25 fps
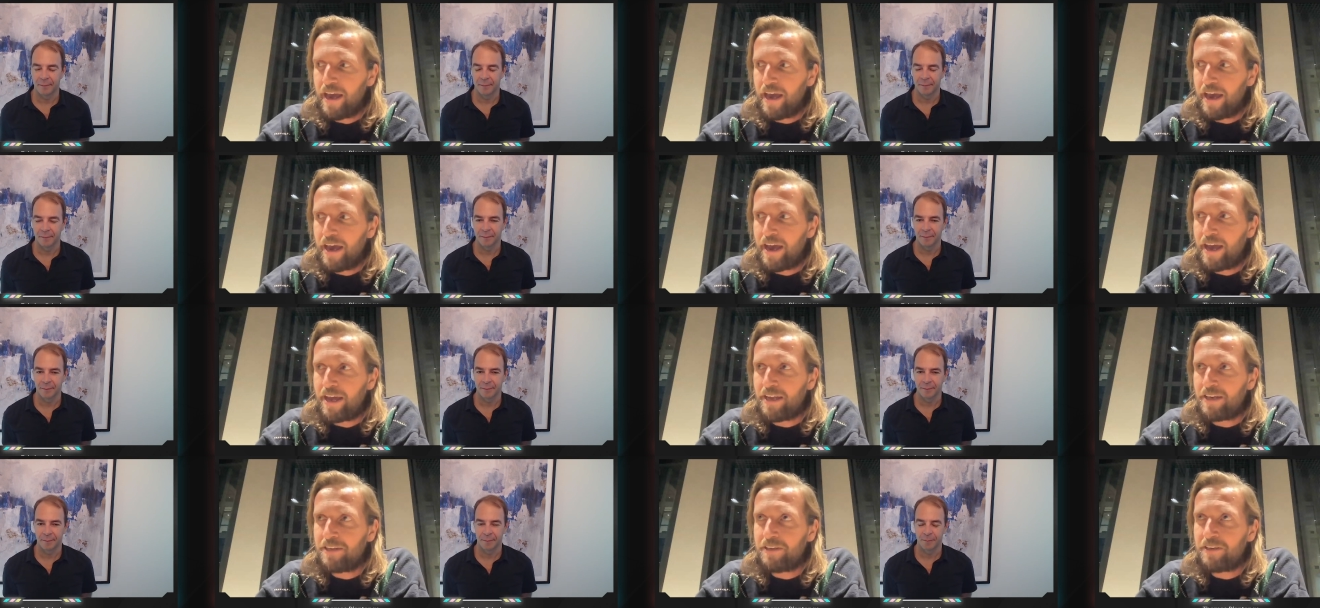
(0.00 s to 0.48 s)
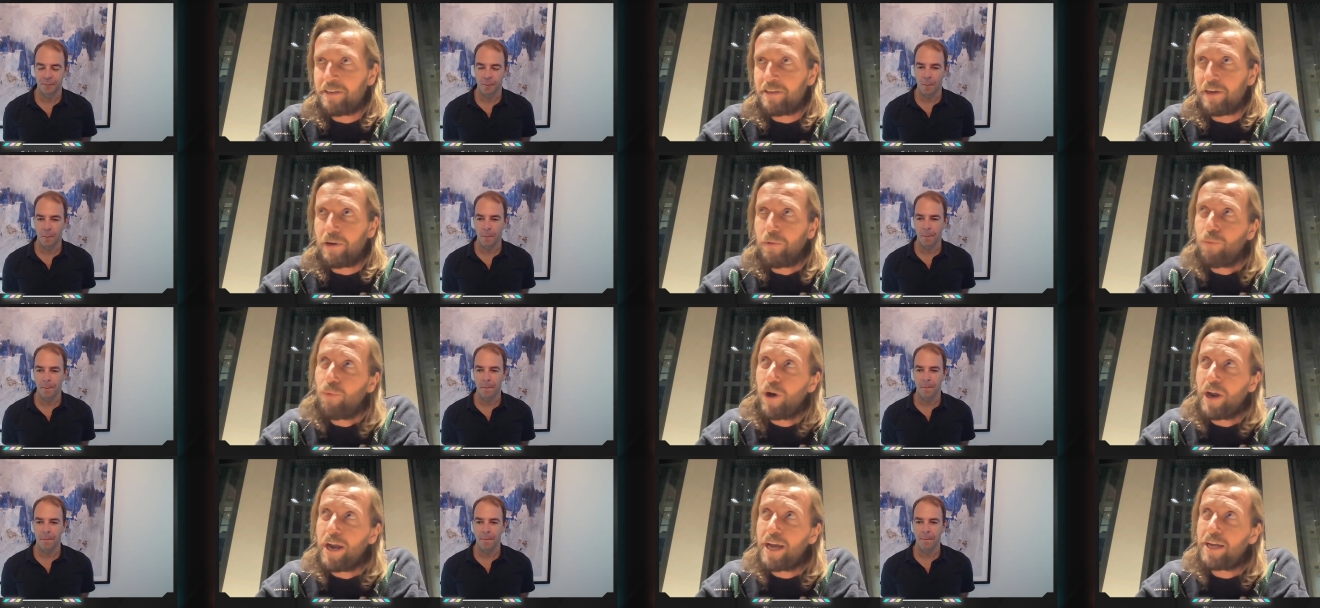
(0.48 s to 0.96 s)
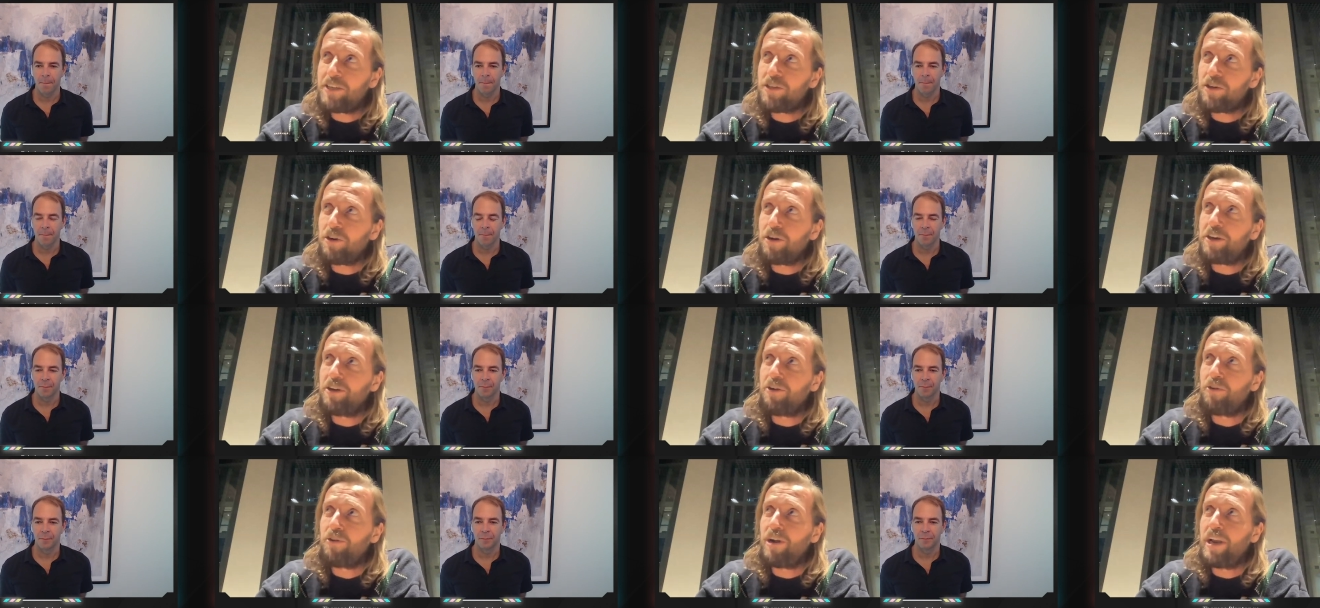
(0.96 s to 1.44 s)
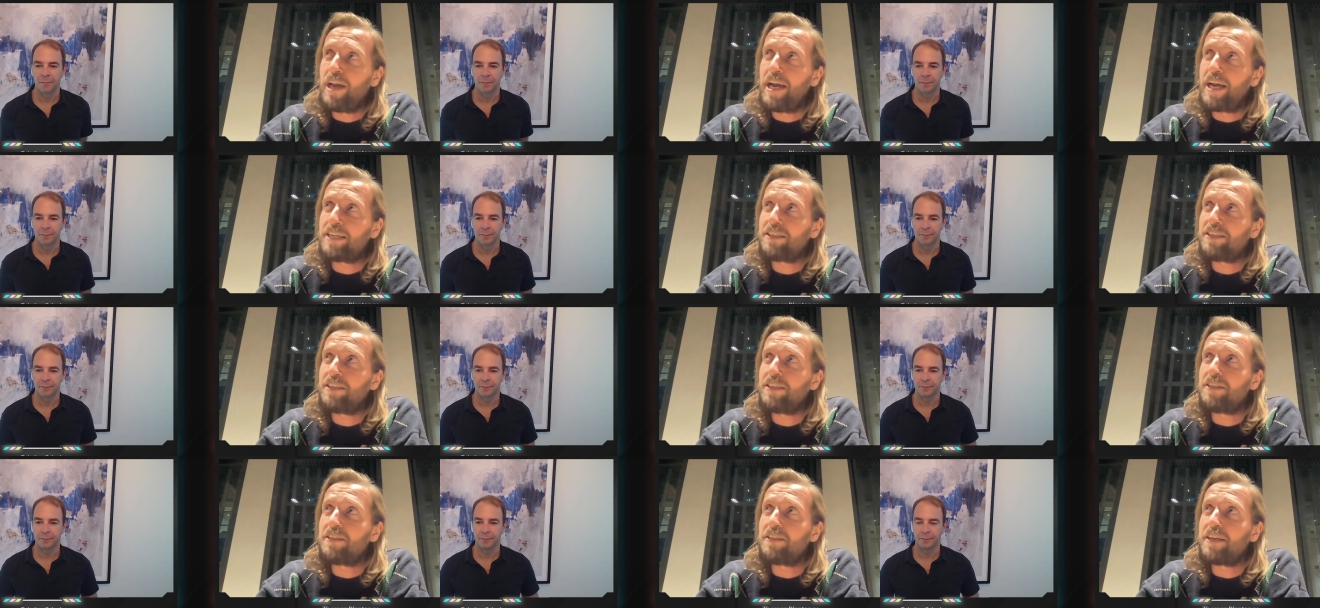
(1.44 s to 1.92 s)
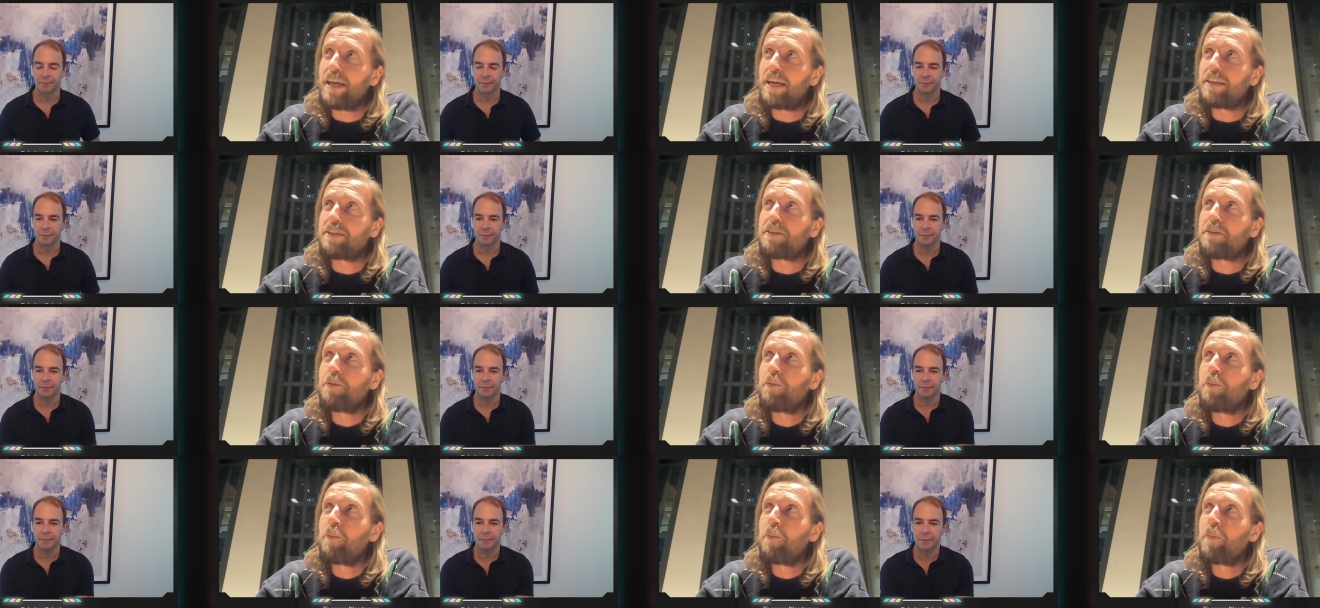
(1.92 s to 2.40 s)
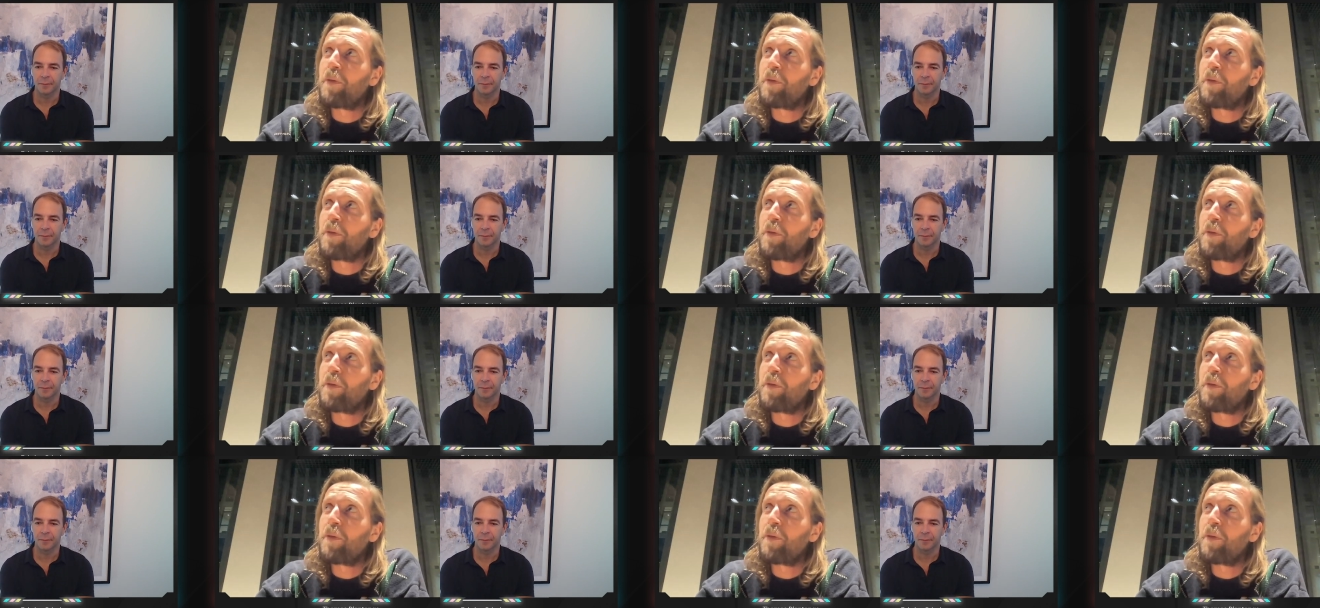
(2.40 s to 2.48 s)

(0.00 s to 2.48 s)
Speaker 1: And what I saw at OLX is that